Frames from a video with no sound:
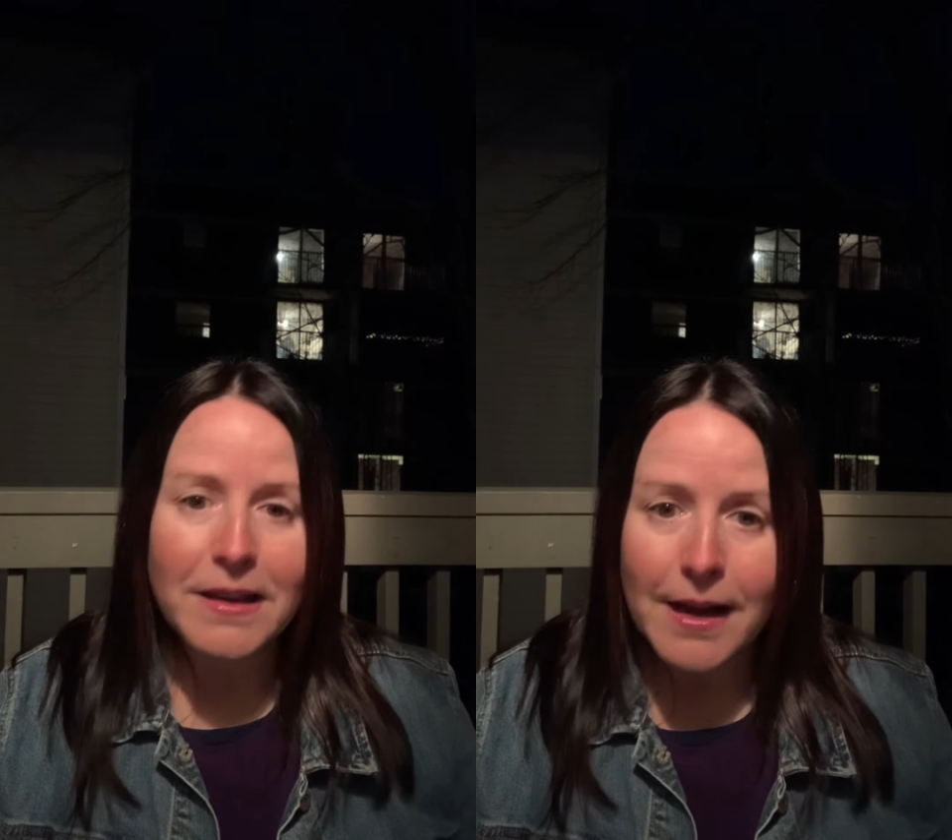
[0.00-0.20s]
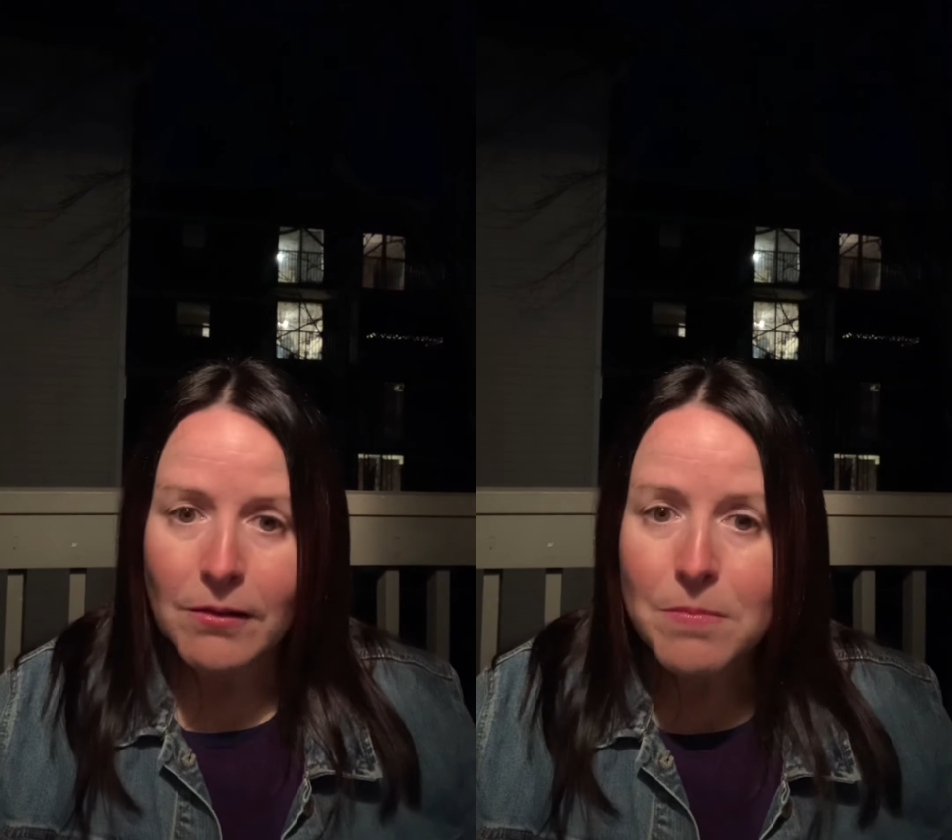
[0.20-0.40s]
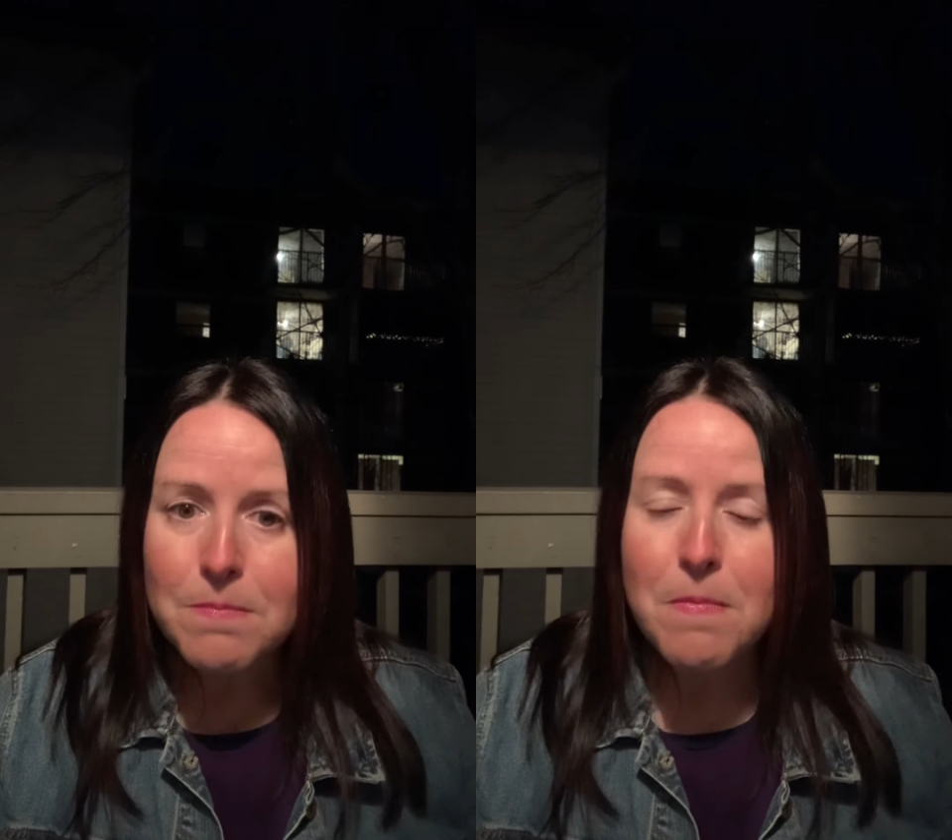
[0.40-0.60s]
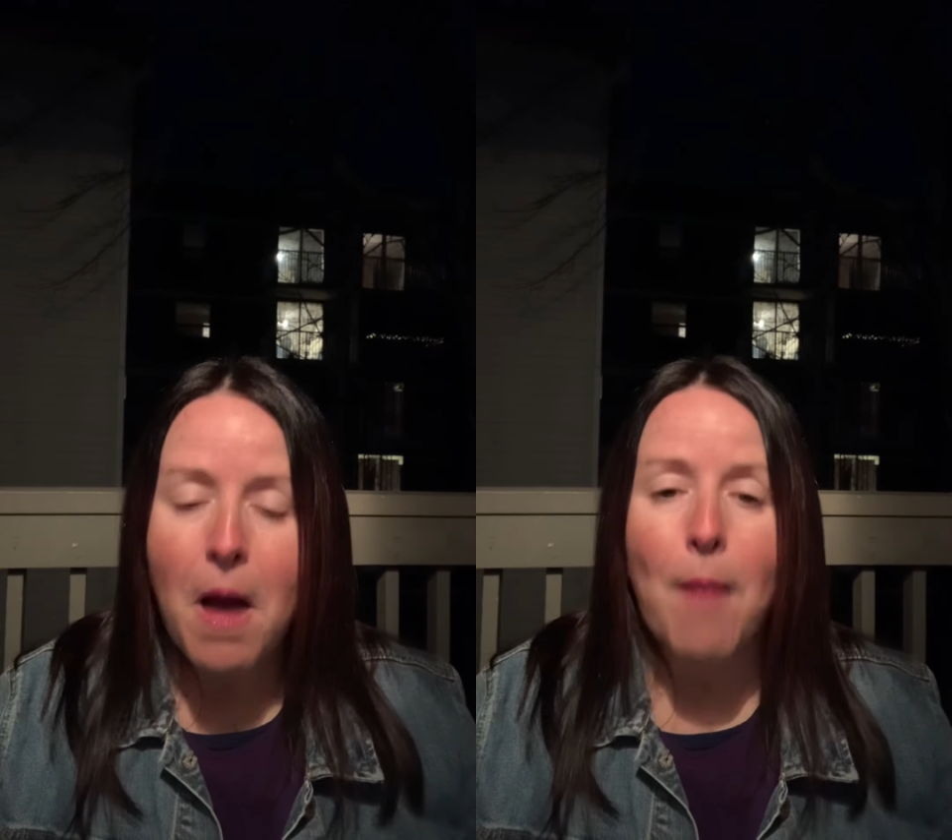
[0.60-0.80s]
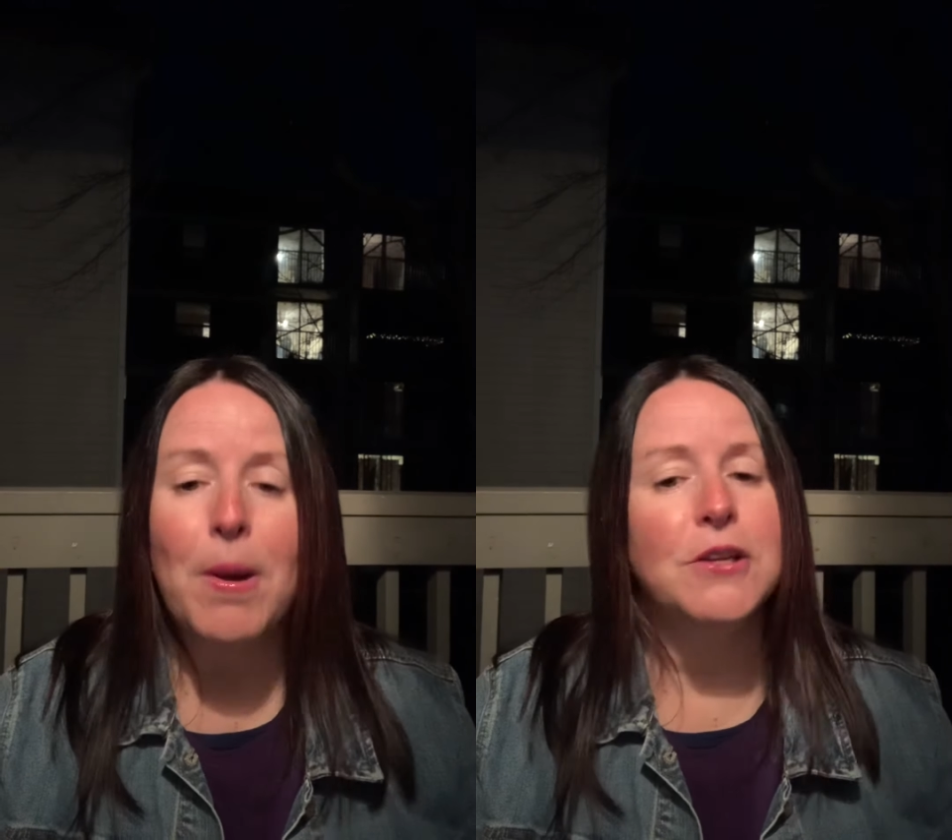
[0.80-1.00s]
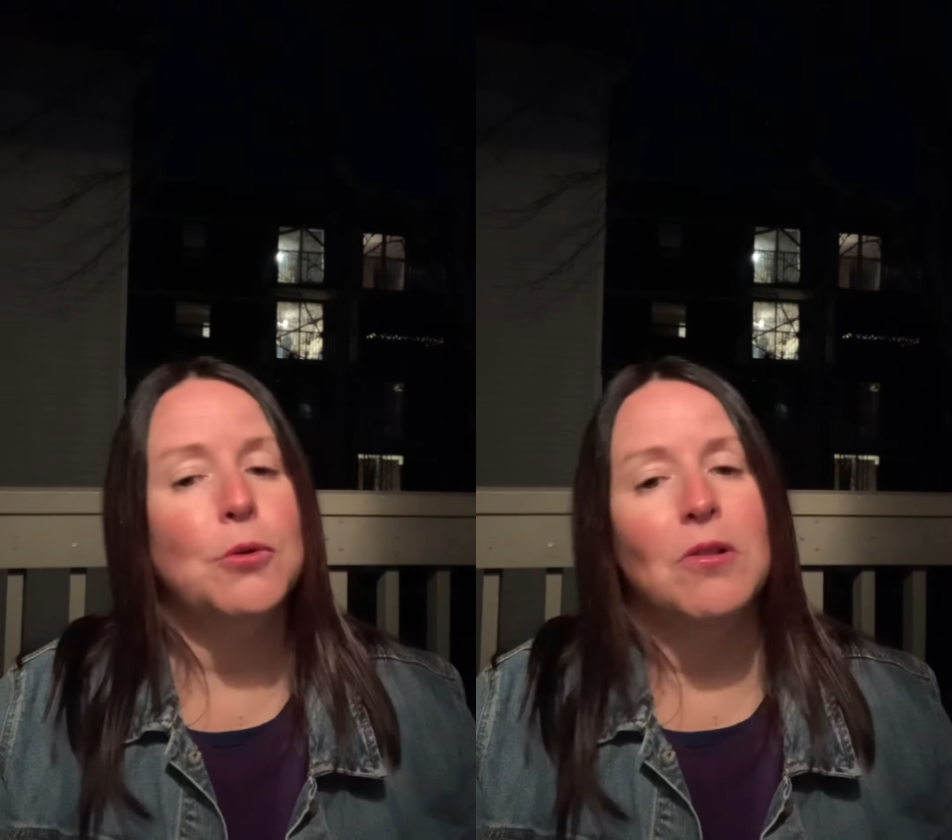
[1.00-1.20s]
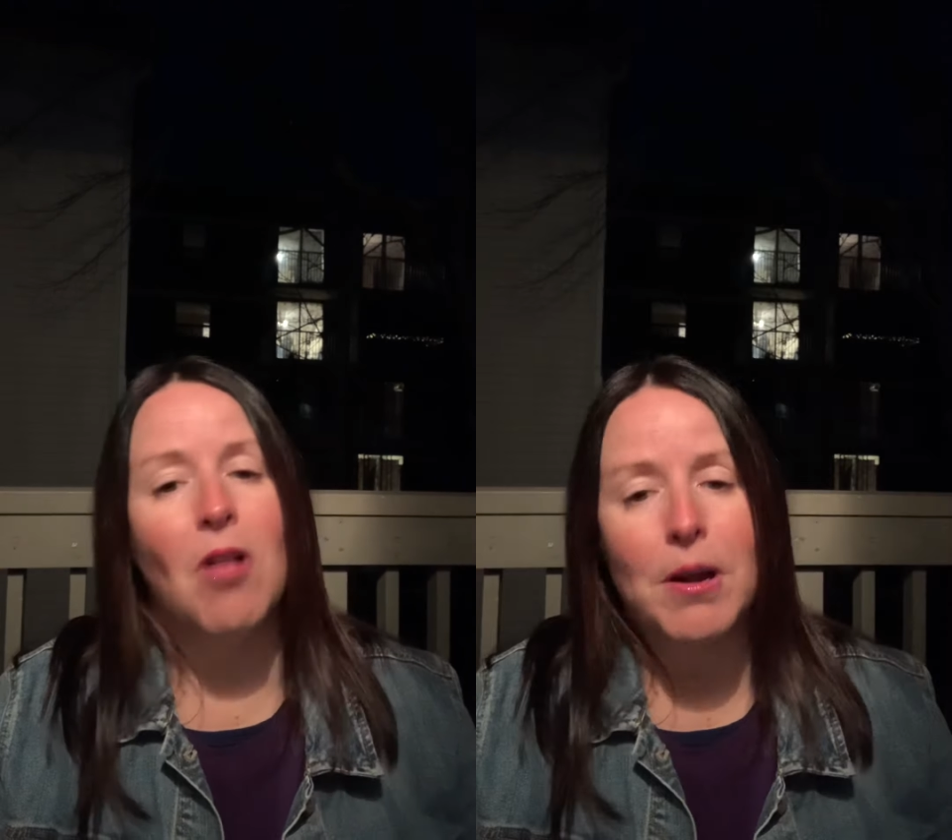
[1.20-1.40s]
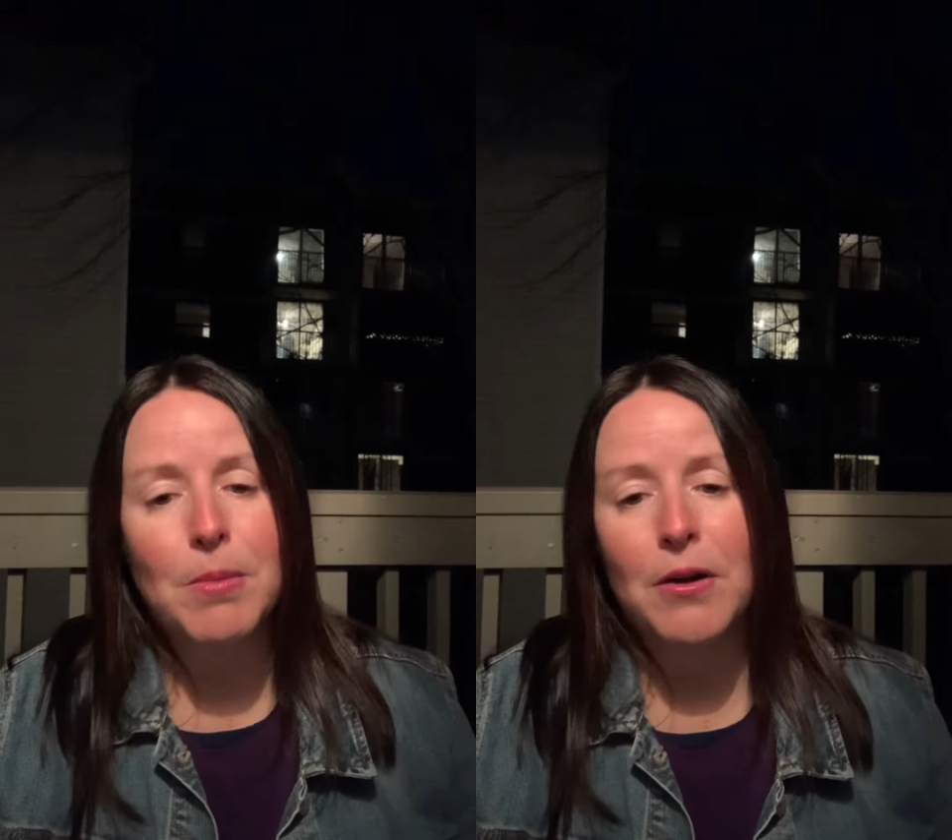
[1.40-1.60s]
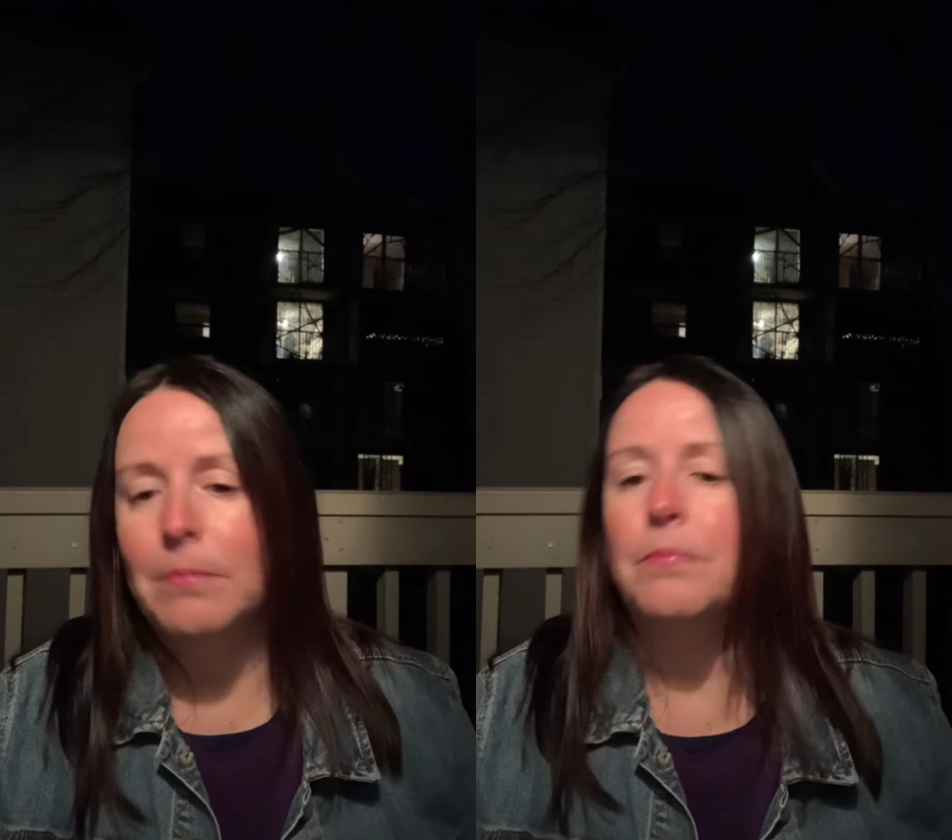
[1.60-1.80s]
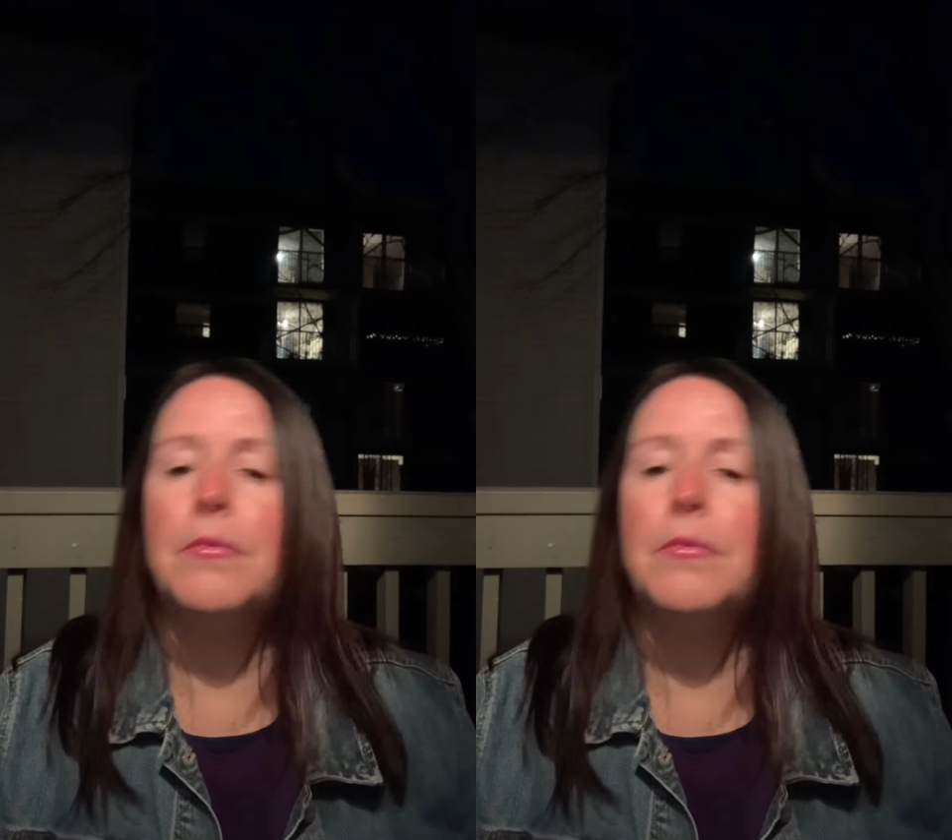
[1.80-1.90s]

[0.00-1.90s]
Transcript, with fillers: Caleb, but I knew a lot about him.